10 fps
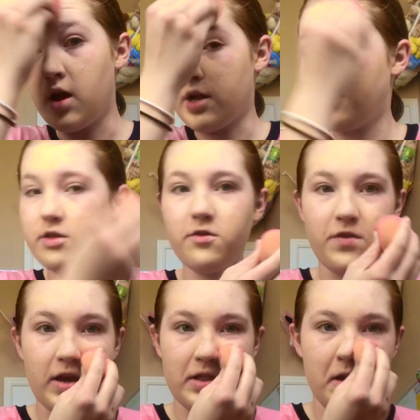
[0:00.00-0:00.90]
Another
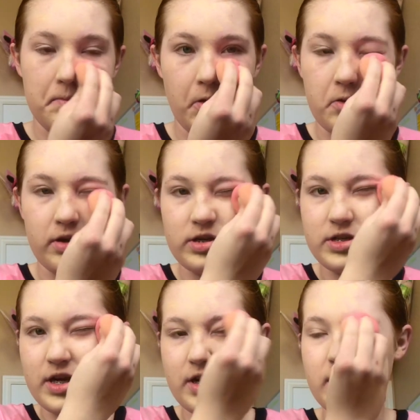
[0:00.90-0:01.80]
fact that I'm going to
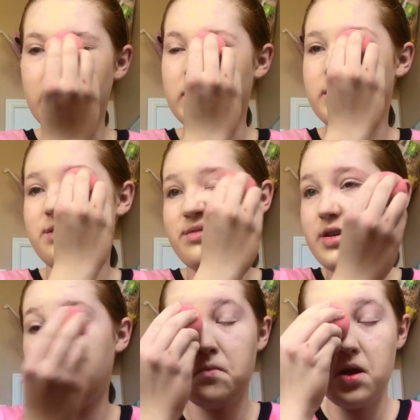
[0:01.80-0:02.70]
share is,
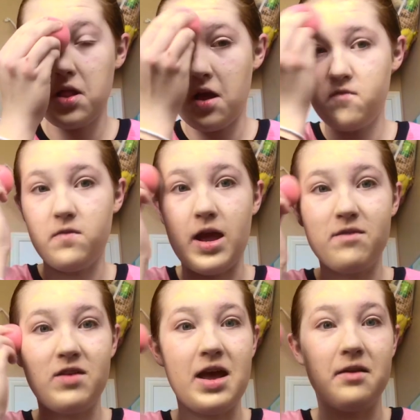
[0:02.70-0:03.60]
in my life,
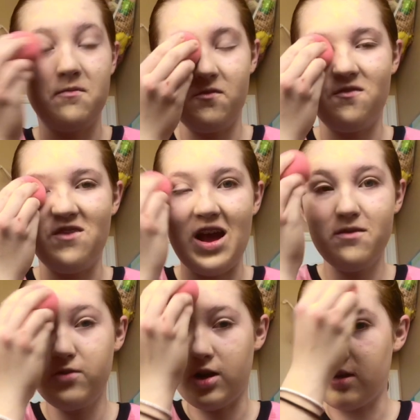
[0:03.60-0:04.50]
I've had
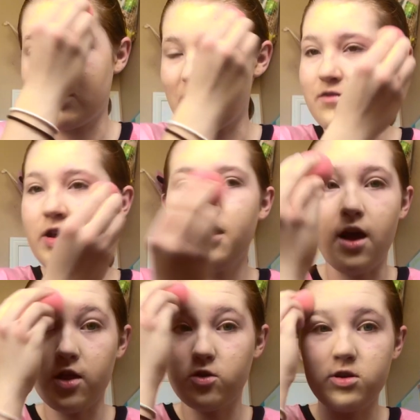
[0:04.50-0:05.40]
5 dogs. I've had
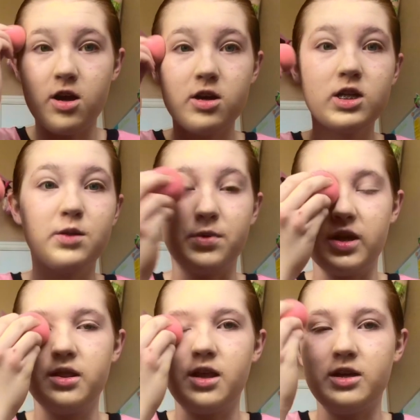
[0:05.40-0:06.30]
other dogs,
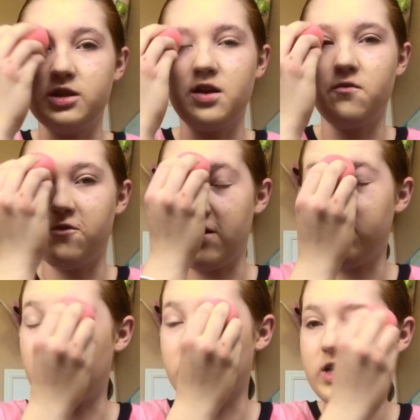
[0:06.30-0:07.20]
but I just have 5
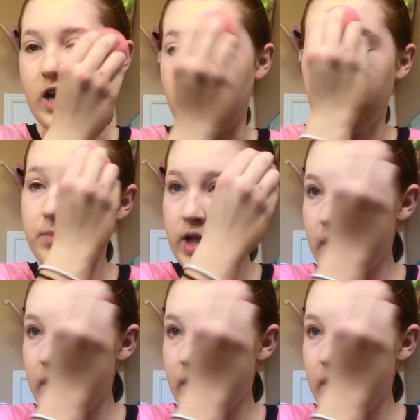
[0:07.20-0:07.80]
dogs now.